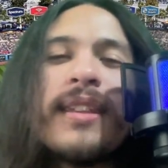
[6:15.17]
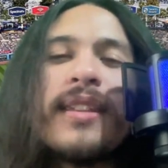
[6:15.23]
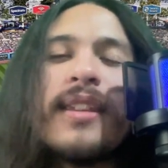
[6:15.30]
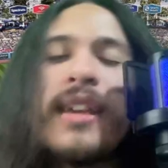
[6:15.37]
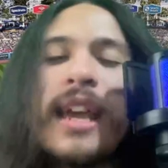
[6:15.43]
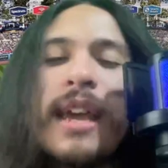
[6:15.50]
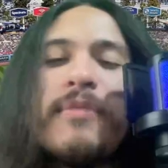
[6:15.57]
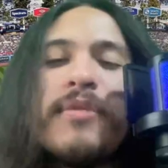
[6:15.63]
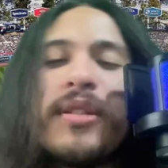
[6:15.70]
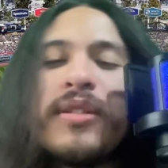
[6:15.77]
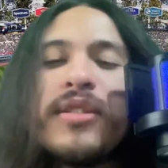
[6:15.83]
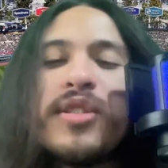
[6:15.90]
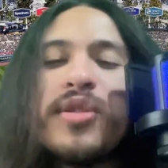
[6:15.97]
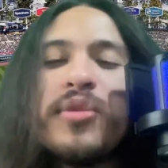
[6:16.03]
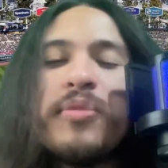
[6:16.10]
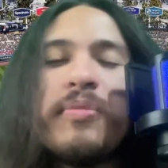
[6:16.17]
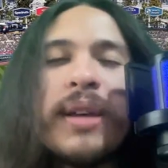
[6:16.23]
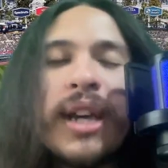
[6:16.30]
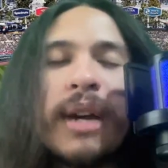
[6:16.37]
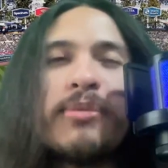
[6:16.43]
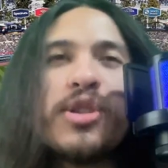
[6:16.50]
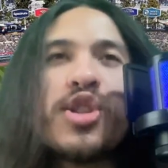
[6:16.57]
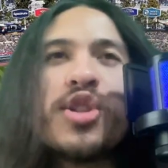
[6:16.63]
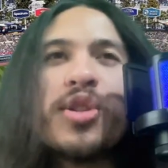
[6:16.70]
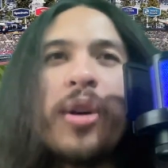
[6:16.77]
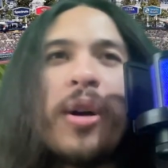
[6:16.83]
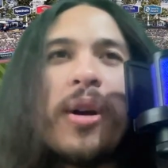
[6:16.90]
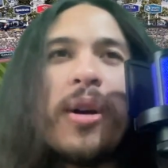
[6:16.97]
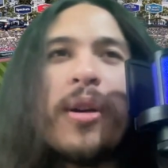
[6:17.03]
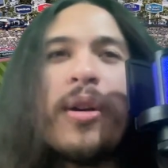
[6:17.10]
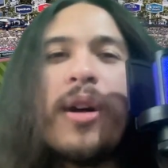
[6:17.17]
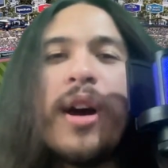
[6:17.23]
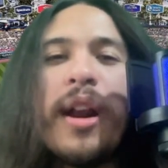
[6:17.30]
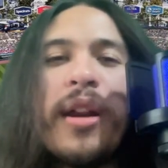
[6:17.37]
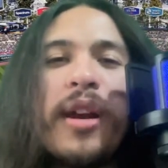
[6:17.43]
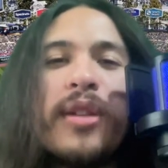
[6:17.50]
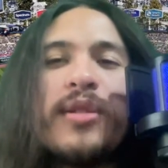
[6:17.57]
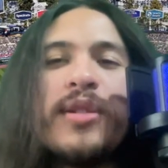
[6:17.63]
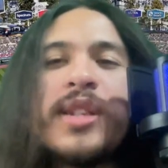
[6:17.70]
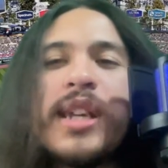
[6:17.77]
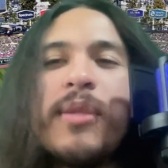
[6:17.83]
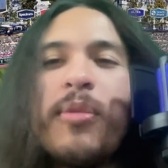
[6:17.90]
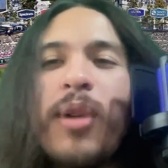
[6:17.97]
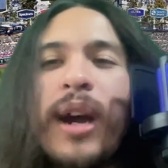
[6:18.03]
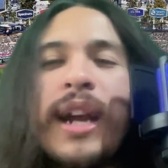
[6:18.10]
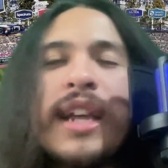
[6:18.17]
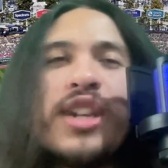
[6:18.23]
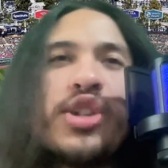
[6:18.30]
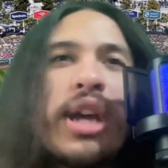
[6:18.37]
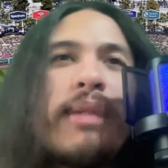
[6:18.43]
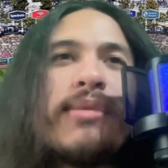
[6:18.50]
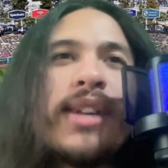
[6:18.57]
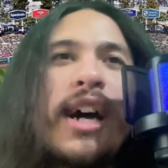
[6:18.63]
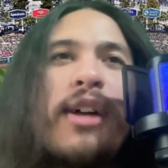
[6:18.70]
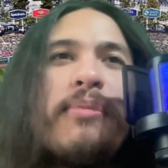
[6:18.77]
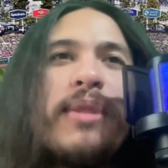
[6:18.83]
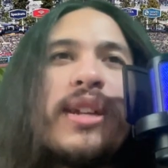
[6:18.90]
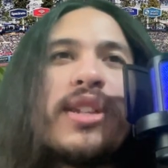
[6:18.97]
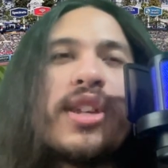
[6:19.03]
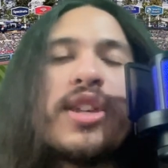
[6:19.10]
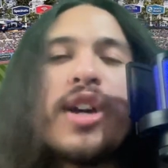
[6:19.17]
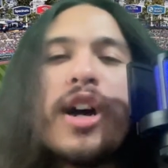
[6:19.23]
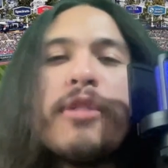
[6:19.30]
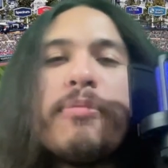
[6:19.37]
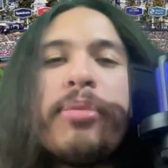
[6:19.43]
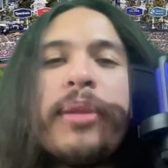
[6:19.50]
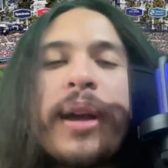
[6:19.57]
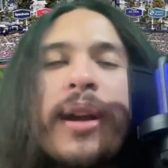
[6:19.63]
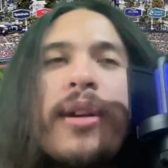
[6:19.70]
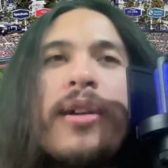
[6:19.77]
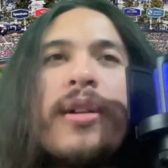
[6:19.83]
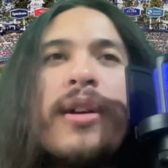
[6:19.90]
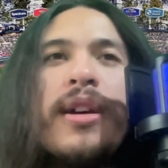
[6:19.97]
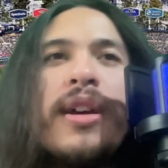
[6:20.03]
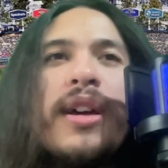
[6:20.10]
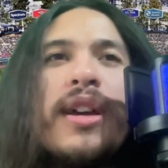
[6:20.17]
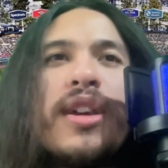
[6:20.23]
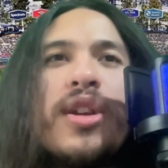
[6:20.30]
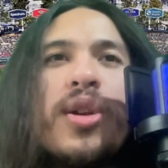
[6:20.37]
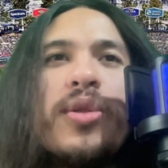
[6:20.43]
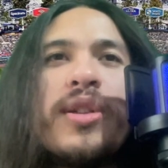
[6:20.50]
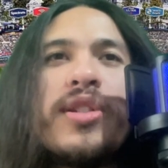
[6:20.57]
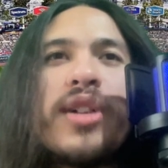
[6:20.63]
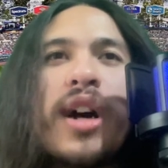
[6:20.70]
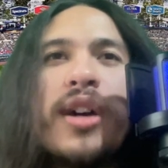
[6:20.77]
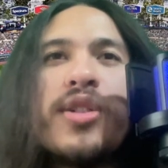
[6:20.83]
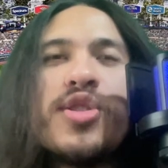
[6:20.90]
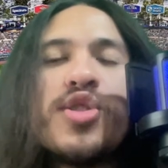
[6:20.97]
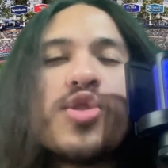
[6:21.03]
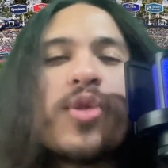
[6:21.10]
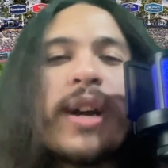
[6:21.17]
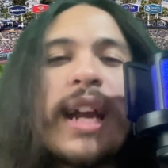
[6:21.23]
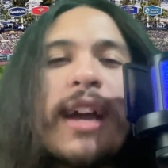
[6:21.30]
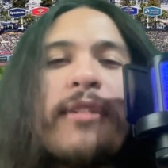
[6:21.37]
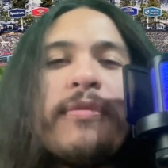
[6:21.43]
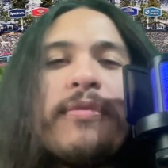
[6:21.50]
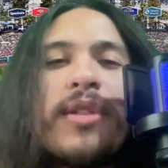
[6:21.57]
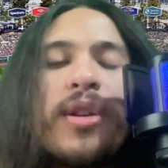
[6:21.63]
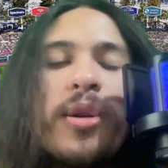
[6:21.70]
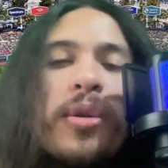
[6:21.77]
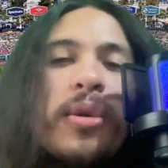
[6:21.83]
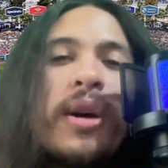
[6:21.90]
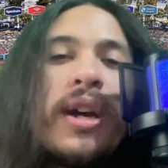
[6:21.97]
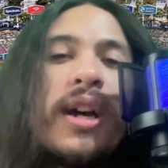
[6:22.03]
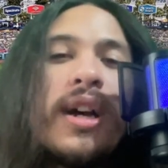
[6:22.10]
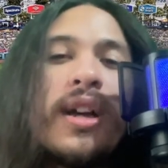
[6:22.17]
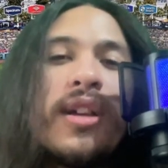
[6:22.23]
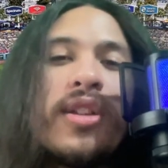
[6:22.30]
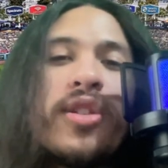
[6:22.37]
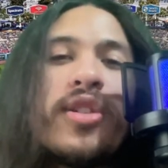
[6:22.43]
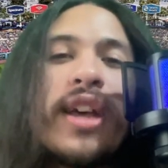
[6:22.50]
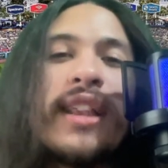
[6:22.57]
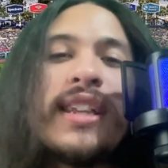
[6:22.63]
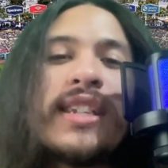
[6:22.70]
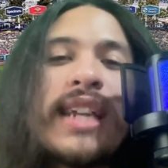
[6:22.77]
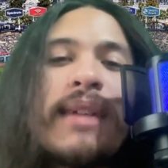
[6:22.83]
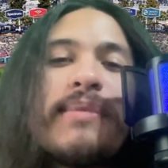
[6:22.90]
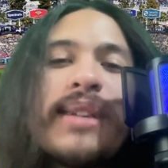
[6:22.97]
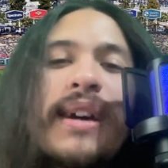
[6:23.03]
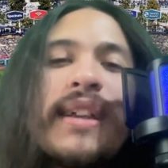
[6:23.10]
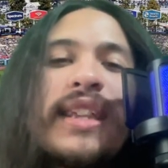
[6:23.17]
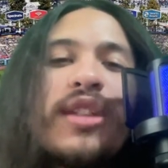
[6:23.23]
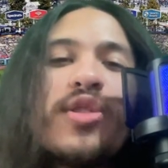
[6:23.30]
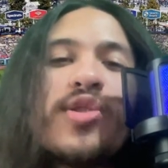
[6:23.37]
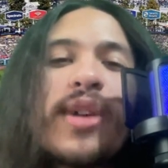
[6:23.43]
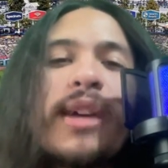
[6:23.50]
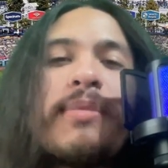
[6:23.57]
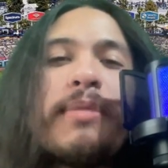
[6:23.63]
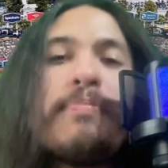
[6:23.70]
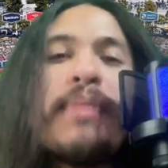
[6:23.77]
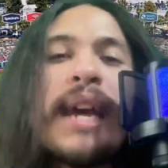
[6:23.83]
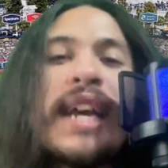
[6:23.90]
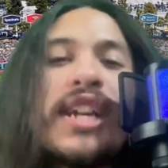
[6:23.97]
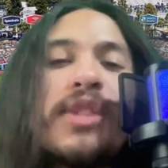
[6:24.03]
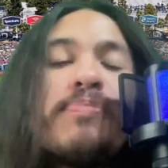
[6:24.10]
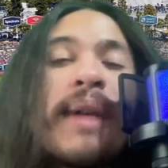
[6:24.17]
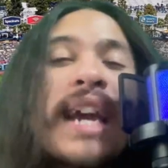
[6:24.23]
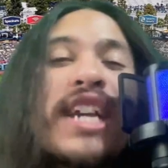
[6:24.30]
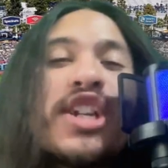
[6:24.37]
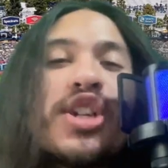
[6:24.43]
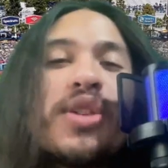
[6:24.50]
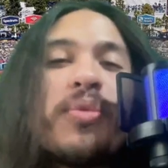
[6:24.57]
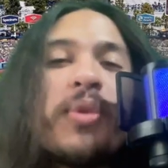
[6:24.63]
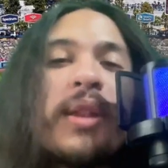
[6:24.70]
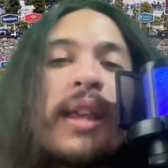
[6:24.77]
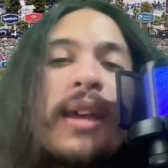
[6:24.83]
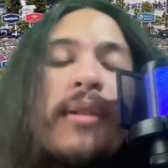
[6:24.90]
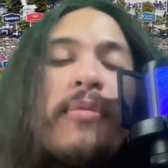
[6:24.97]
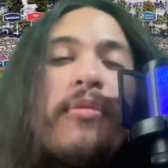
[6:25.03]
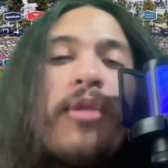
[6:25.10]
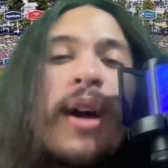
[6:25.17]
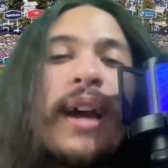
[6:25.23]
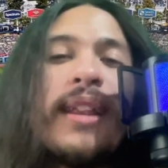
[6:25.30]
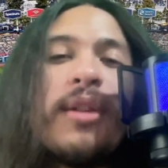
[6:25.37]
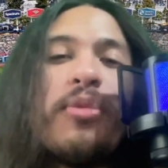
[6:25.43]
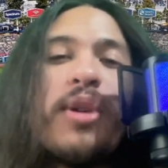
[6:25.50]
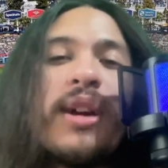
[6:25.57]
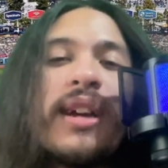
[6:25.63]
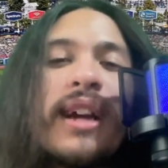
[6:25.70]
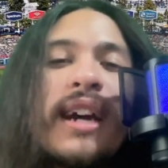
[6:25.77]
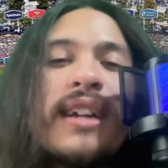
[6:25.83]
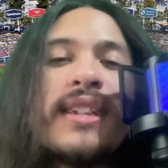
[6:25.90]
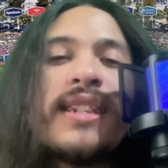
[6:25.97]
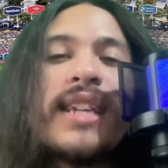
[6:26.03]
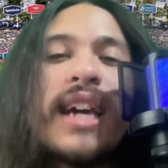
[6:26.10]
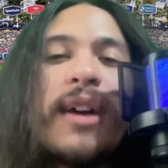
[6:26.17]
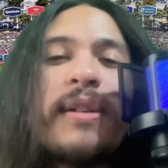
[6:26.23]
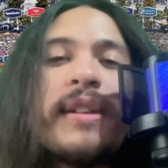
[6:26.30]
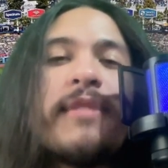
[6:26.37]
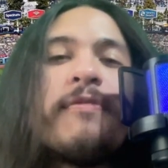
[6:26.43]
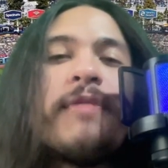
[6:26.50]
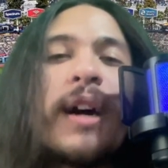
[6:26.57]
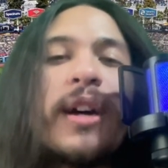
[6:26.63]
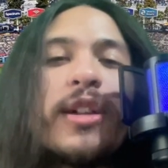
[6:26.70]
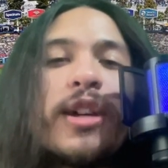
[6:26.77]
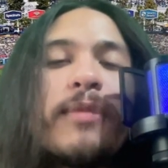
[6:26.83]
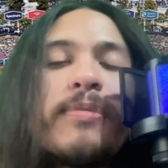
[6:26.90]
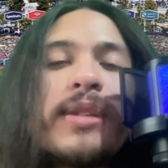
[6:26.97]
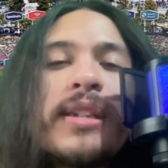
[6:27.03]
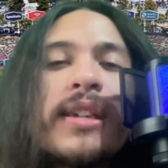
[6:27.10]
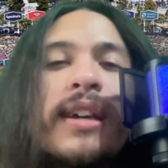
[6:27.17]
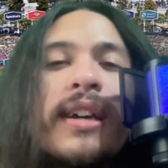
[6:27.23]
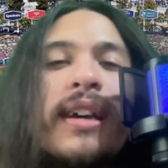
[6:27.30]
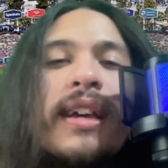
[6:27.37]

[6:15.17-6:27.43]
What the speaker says: him to become a star on another team, right? And James Outman is a young player. The Dodgers are trying to have, at the same time, I think they're trying to be patient with him, right? They want to kind of see how he develops.